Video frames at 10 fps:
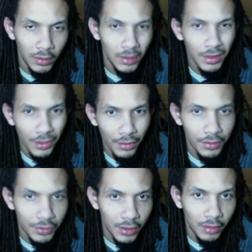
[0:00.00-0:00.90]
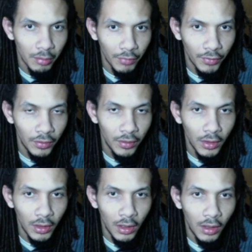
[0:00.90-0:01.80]
It's currently trading above it,
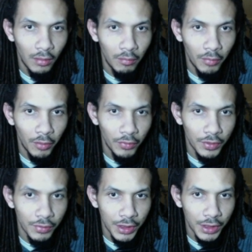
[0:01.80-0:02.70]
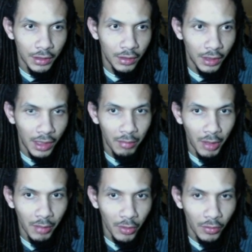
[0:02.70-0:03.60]
but was rejected and came back below